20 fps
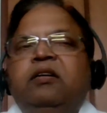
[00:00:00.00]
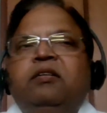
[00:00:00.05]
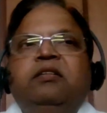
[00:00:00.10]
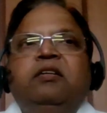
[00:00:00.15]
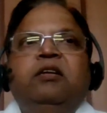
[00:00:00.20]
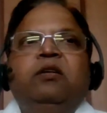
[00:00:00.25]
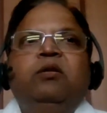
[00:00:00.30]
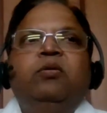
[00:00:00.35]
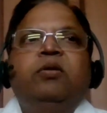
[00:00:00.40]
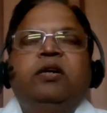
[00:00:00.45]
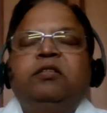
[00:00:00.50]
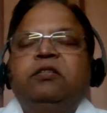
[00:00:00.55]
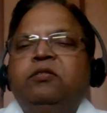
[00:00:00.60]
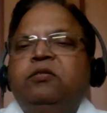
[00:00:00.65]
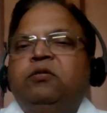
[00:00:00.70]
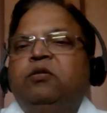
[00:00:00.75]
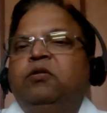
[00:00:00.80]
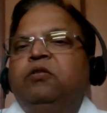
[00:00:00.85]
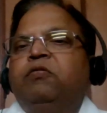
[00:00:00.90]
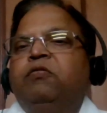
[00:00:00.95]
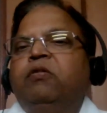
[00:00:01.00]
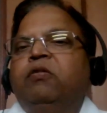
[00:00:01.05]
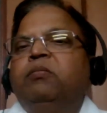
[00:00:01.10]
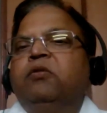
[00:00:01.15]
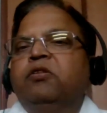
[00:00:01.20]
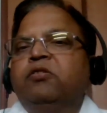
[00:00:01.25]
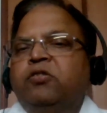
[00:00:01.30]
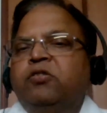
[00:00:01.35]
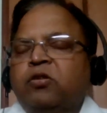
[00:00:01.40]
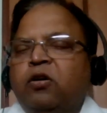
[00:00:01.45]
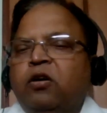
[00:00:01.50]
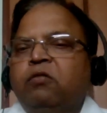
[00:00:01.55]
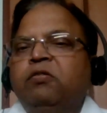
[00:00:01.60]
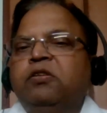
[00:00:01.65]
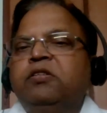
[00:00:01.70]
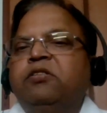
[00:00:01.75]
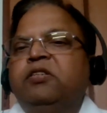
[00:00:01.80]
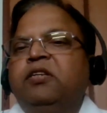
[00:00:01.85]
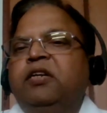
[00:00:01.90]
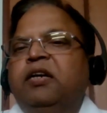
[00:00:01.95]
They look at it, from the
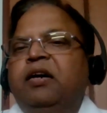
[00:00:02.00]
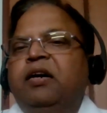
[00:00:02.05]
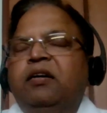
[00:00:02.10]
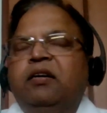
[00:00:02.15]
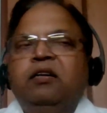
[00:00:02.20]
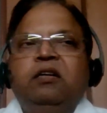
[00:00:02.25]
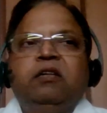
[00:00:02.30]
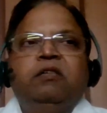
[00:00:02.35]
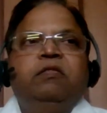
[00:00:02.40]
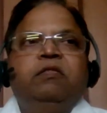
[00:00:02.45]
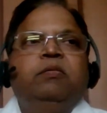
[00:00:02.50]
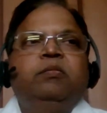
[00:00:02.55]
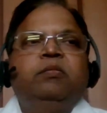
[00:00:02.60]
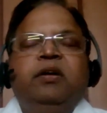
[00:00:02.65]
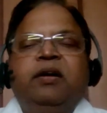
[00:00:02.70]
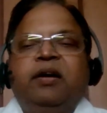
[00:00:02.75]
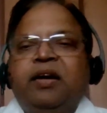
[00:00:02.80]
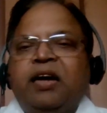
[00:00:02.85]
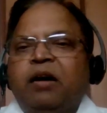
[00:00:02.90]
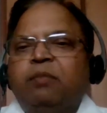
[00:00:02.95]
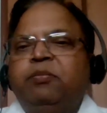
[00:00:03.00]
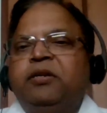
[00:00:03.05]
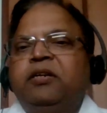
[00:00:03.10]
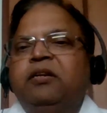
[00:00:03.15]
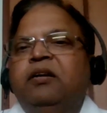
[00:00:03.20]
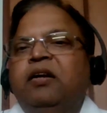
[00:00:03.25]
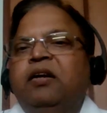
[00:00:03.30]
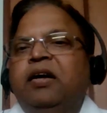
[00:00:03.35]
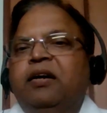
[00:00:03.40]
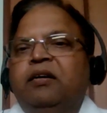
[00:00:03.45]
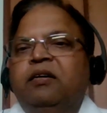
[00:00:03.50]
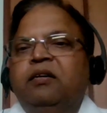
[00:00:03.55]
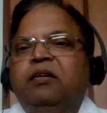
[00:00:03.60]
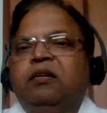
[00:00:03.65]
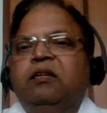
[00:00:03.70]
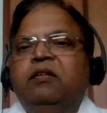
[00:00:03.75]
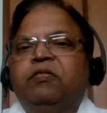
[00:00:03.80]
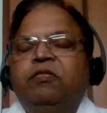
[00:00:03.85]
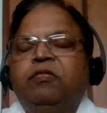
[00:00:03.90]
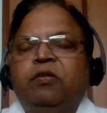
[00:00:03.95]
solvency angle, from the capital
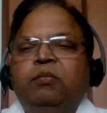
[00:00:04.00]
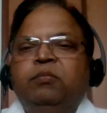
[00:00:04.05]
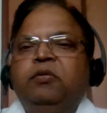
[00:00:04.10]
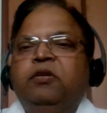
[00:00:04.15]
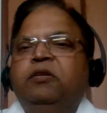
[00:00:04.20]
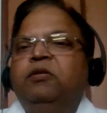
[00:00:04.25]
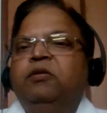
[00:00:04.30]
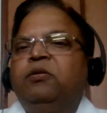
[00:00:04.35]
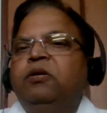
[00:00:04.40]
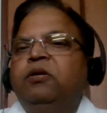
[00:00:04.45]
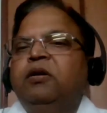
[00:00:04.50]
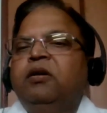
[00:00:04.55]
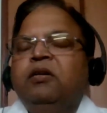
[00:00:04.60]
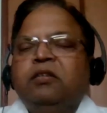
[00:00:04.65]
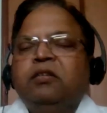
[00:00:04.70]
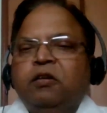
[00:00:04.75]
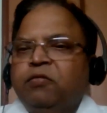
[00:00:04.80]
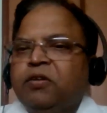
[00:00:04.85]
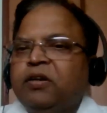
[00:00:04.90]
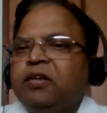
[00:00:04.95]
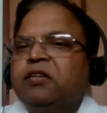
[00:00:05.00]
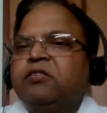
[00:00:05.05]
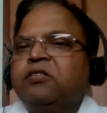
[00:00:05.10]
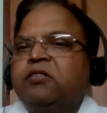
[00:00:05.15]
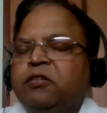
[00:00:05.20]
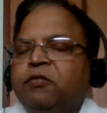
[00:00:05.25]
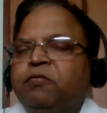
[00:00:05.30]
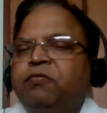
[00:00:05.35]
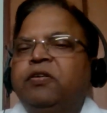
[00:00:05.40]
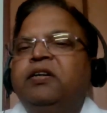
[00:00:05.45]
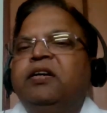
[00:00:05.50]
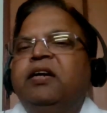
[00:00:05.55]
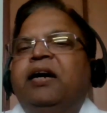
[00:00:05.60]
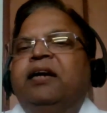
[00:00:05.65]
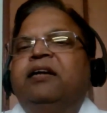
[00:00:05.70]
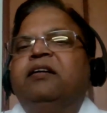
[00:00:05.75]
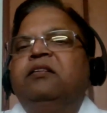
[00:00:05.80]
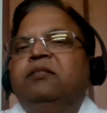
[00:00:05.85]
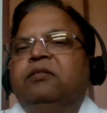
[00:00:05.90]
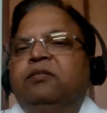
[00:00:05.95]
angle, from the, the various different
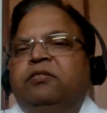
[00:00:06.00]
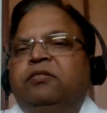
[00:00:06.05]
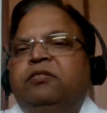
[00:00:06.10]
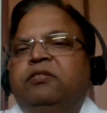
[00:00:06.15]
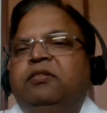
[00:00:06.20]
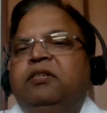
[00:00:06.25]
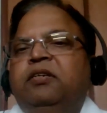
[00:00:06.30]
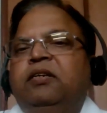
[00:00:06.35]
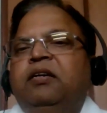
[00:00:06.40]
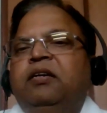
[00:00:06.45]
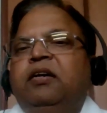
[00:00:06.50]
angles.